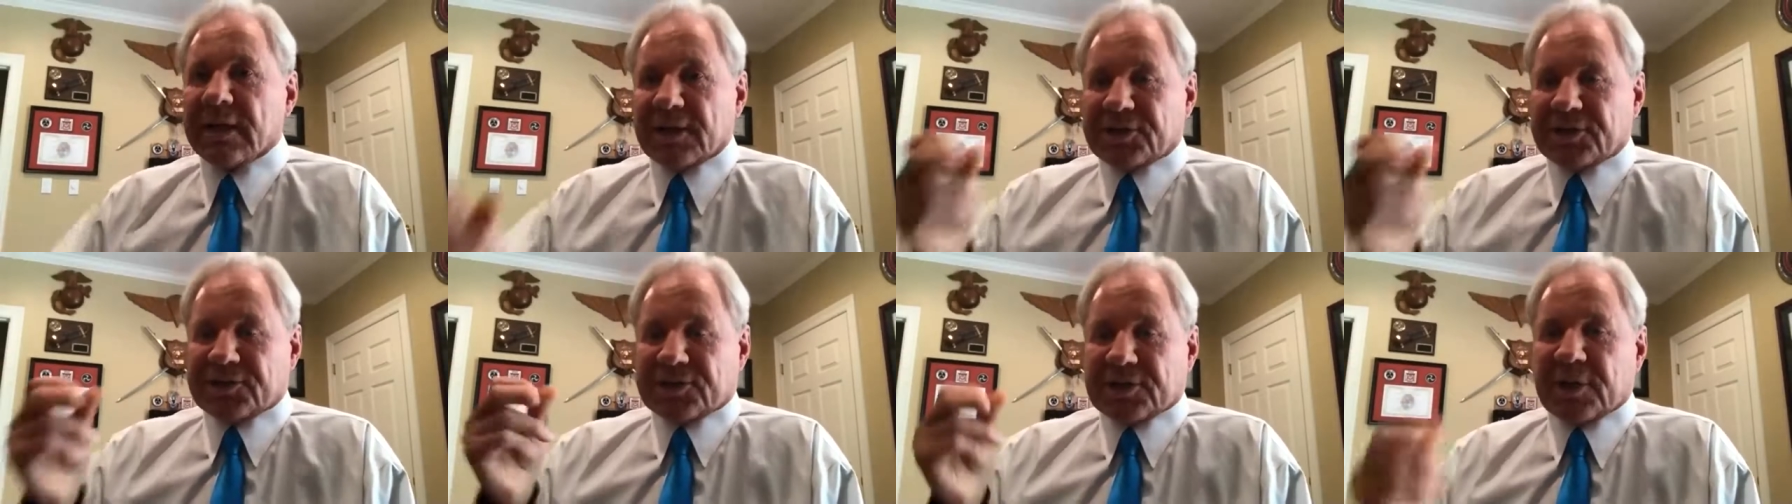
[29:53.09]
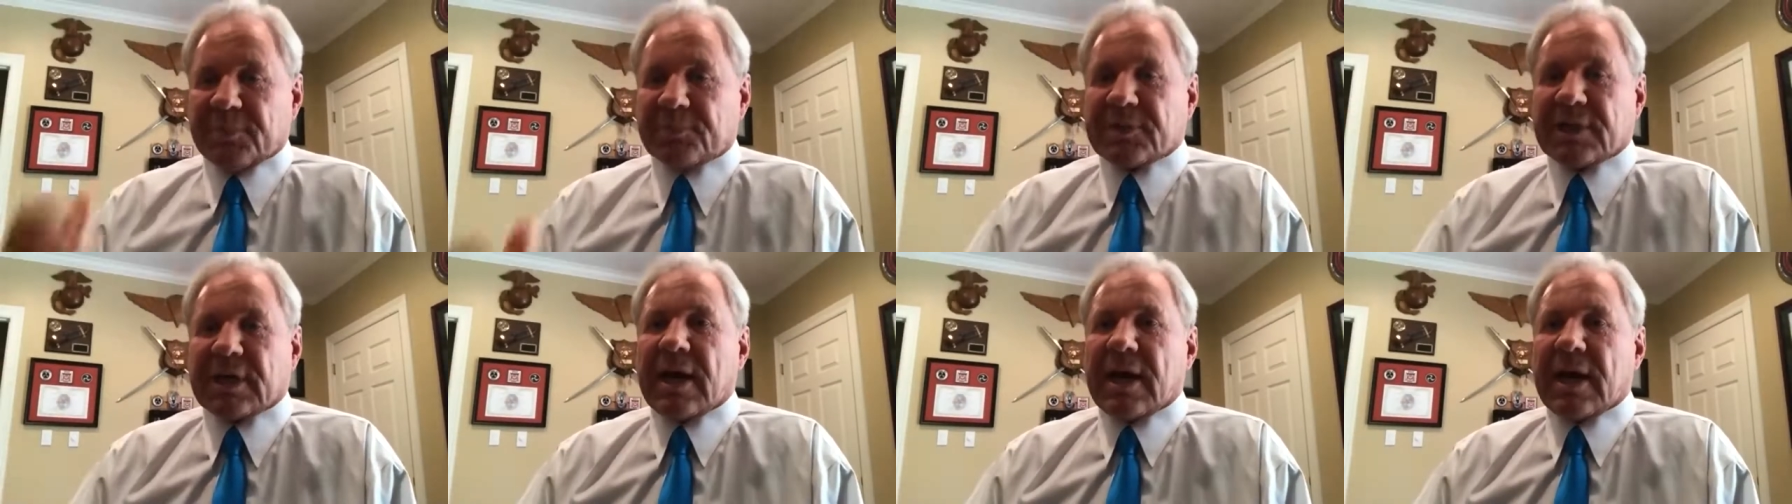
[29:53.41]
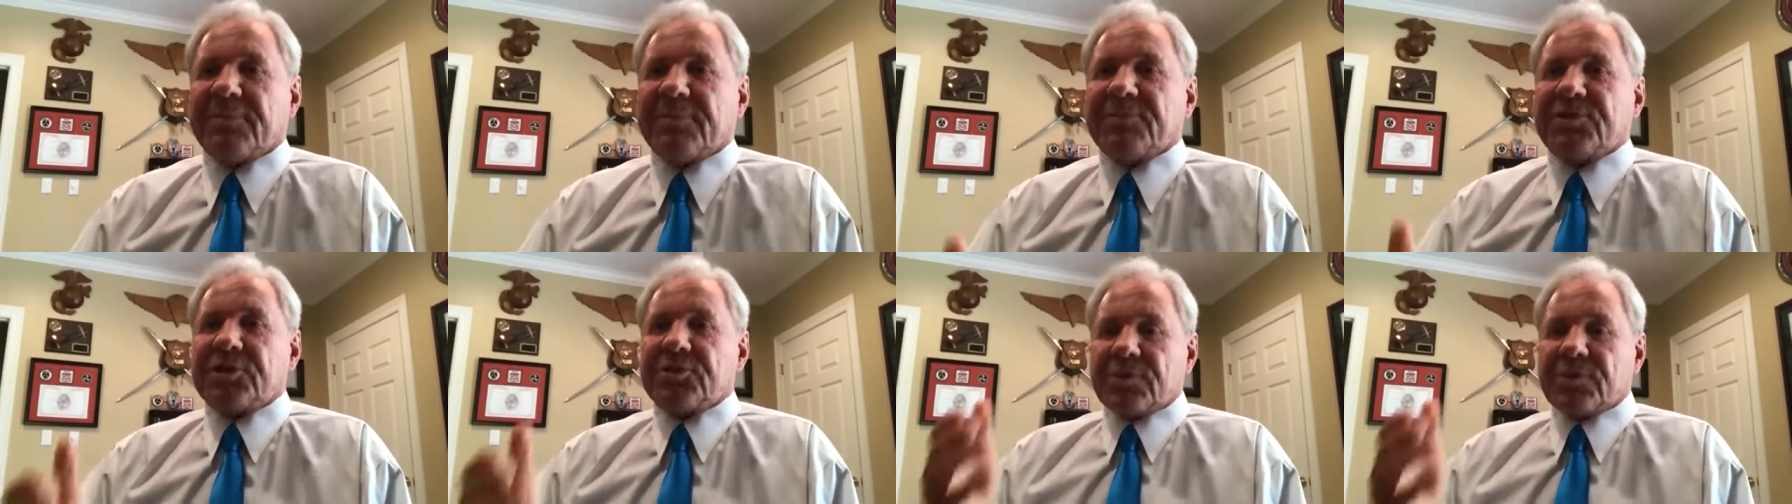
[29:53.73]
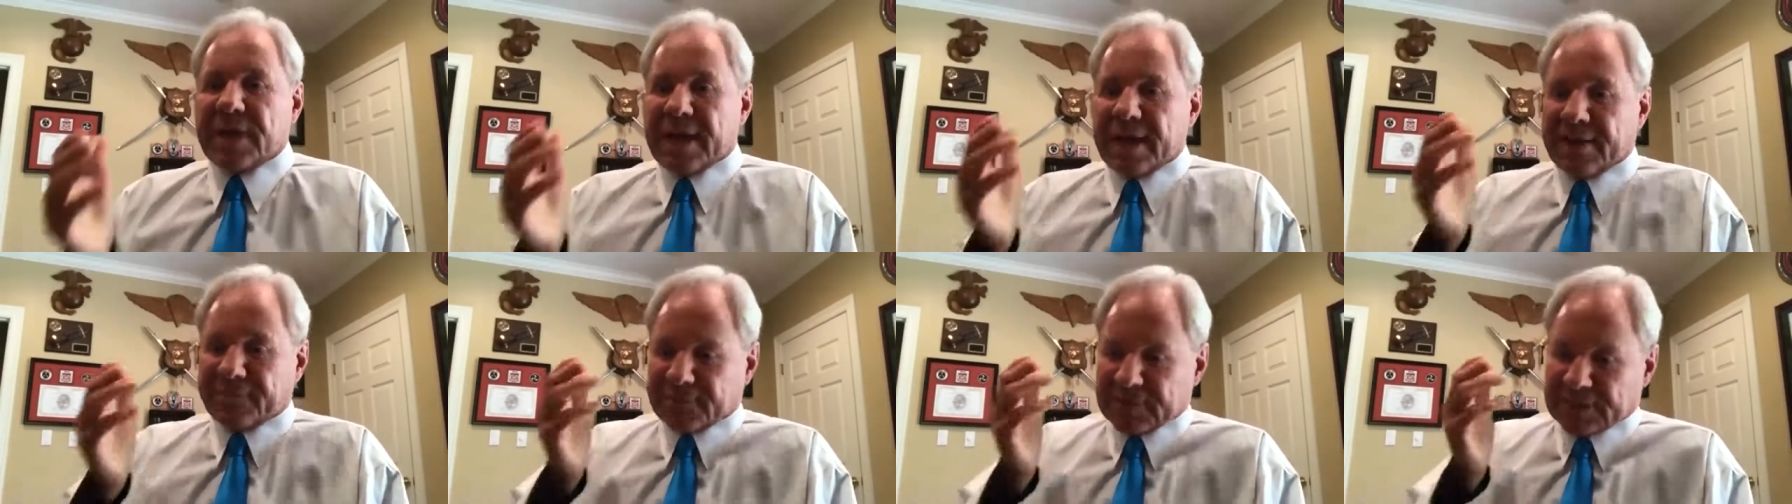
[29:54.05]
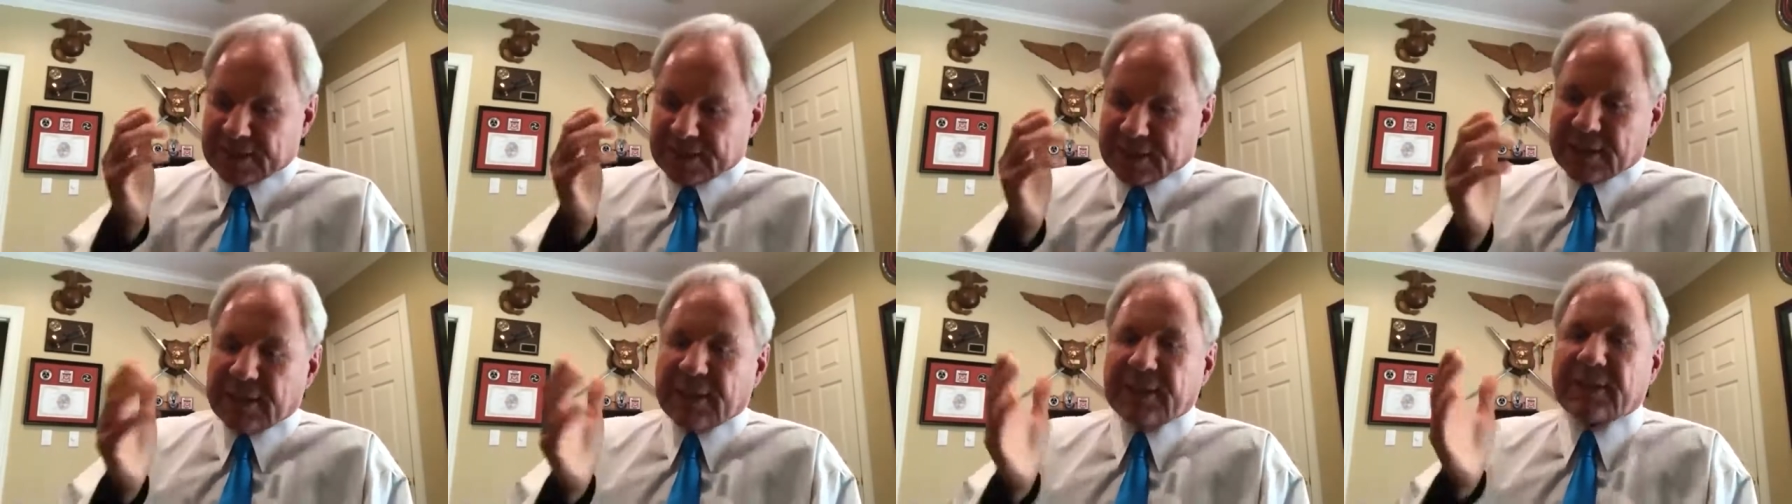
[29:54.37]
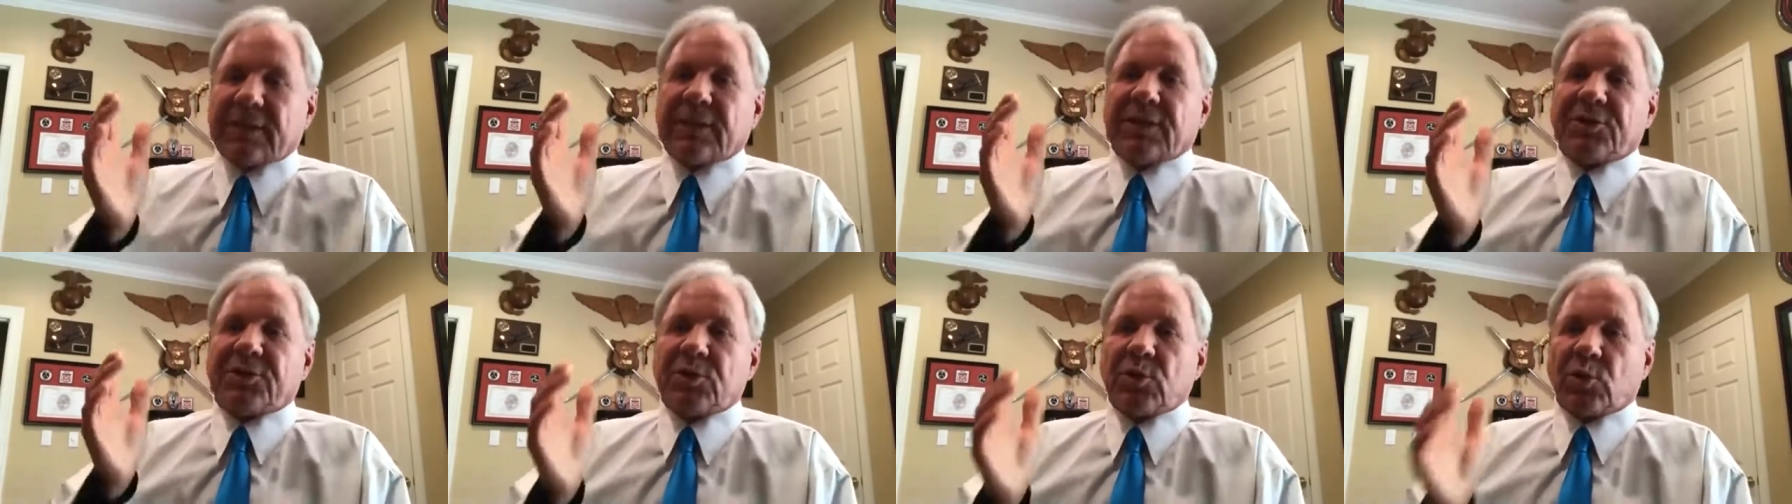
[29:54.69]
Sometimes you have to
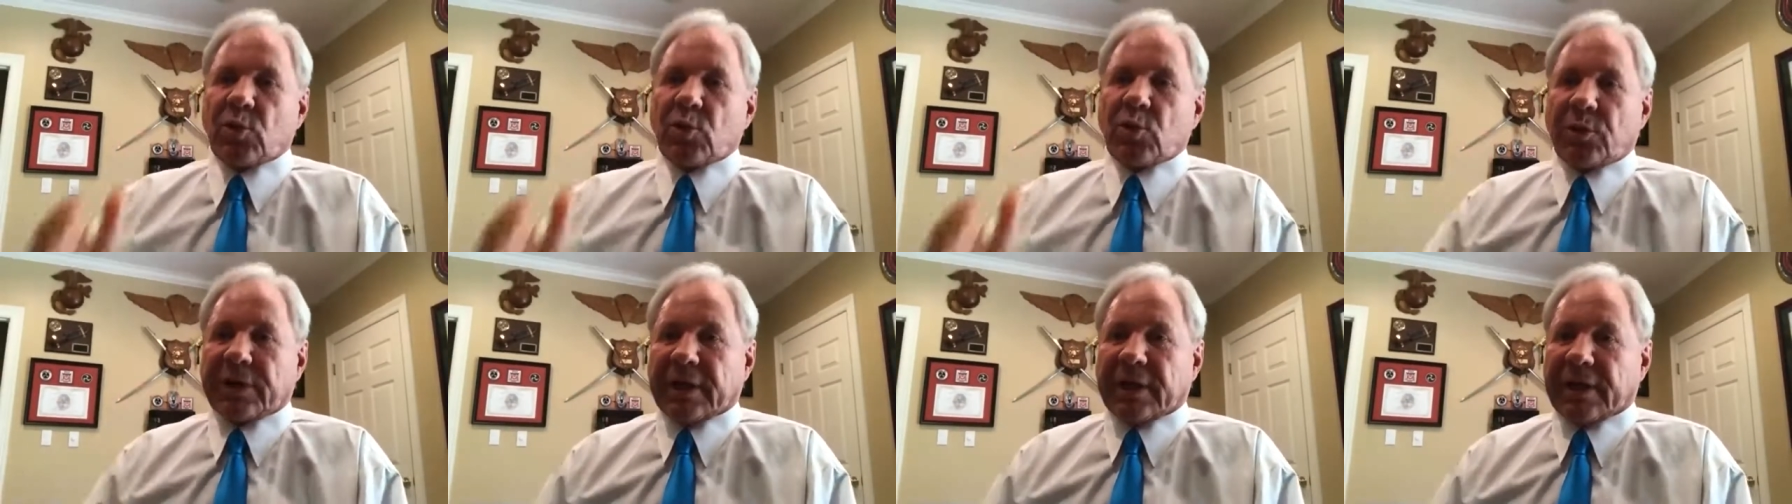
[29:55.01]
kick the door.